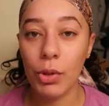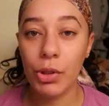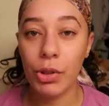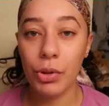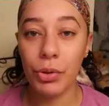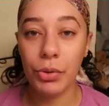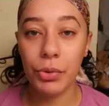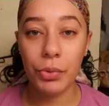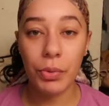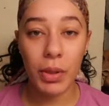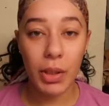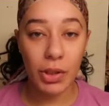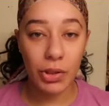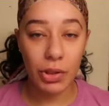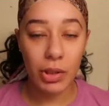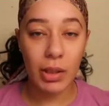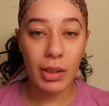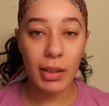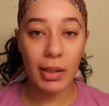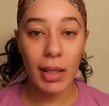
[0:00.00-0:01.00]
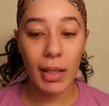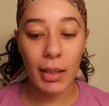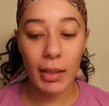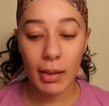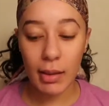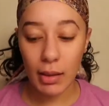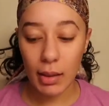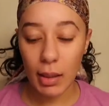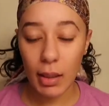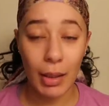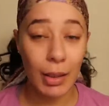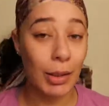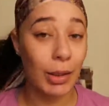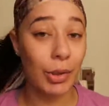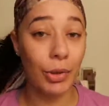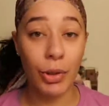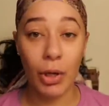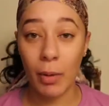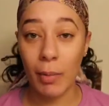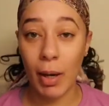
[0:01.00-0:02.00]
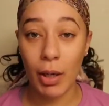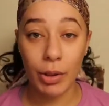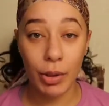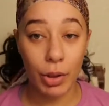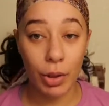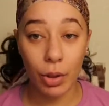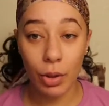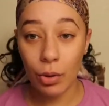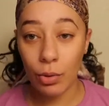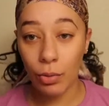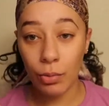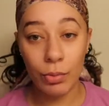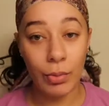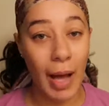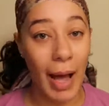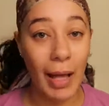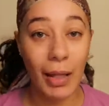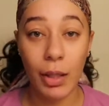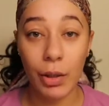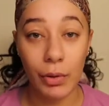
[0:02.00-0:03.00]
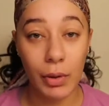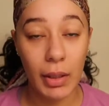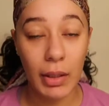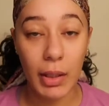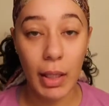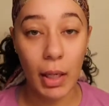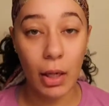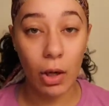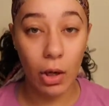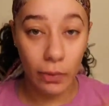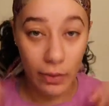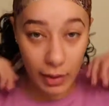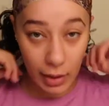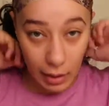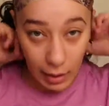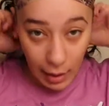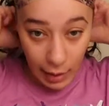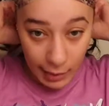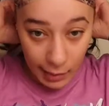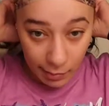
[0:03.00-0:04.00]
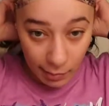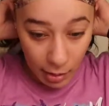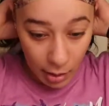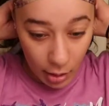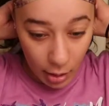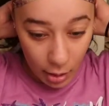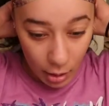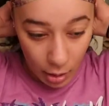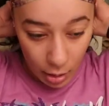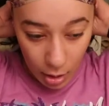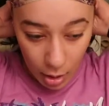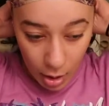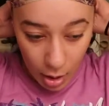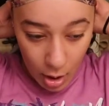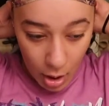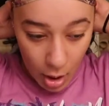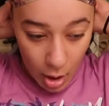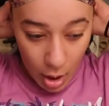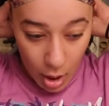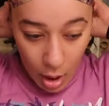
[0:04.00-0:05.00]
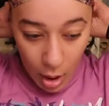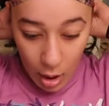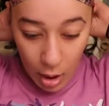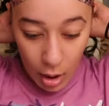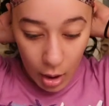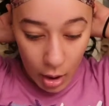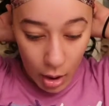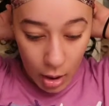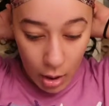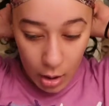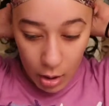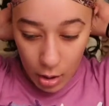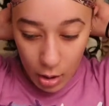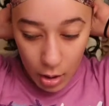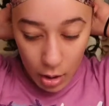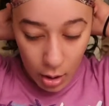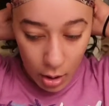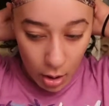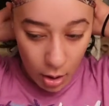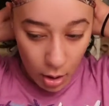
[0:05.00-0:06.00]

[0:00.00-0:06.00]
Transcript: what you do is you just let it sit until you're about to go. I literally take it off at the last minute, and